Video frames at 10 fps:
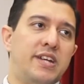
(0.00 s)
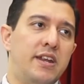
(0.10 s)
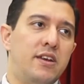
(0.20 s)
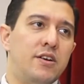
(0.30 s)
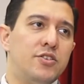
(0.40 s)

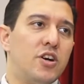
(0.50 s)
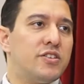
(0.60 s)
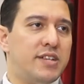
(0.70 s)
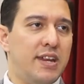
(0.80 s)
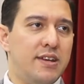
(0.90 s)
Teddy?
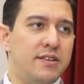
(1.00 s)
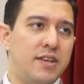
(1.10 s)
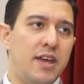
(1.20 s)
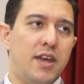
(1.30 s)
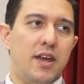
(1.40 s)
Dr. Teddy
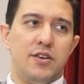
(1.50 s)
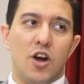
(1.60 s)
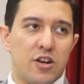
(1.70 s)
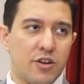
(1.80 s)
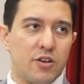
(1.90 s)
is a
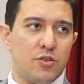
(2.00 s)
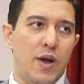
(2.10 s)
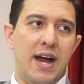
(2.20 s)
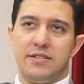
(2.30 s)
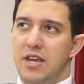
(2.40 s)
doctor
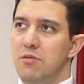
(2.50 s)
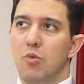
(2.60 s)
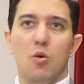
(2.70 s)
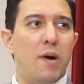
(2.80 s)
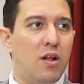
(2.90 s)
who has a
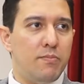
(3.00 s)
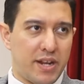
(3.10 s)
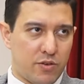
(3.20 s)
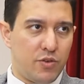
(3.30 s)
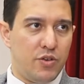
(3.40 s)
mobile
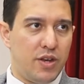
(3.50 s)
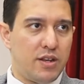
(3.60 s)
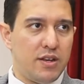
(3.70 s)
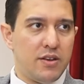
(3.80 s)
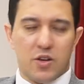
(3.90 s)
medical
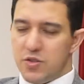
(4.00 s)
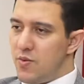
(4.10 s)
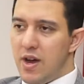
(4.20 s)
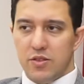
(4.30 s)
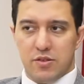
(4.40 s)
unit, goes
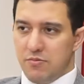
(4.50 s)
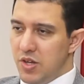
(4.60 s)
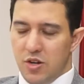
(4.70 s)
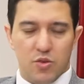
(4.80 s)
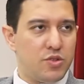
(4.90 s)
around,
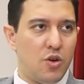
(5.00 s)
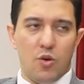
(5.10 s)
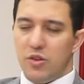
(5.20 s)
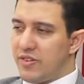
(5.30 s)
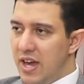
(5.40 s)
the
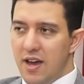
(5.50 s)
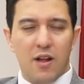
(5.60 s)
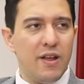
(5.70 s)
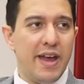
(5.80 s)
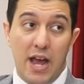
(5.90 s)
whole of
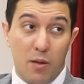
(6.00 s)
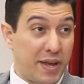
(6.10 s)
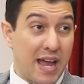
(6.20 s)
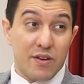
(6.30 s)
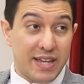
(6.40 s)
KL,
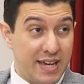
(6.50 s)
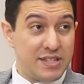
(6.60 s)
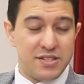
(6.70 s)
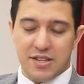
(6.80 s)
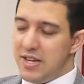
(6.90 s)
helping out
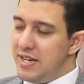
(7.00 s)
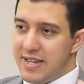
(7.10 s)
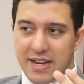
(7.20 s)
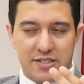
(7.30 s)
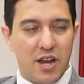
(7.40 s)
kids. He
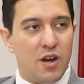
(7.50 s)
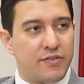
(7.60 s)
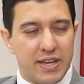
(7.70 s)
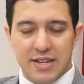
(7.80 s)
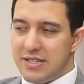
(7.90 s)
takes care
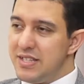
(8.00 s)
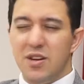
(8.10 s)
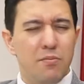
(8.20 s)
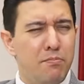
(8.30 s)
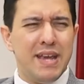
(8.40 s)
of kids. He's
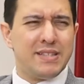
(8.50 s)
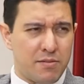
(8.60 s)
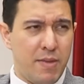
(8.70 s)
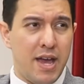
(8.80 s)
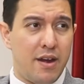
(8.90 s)
an
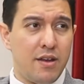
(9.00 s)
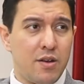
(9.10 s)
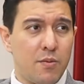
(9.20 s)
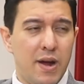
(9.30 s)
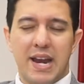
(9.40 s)
amazing man,
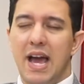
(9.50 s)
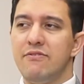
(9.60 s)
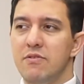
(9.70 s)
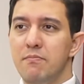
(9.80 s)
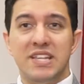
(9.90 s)
right? I
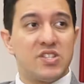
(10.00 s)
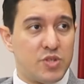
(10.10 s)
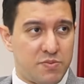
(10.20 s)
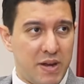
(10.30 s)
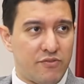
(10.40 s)
have immense
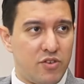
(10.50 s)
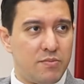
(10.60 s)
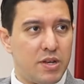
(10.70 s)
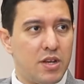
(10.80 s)
respect for him.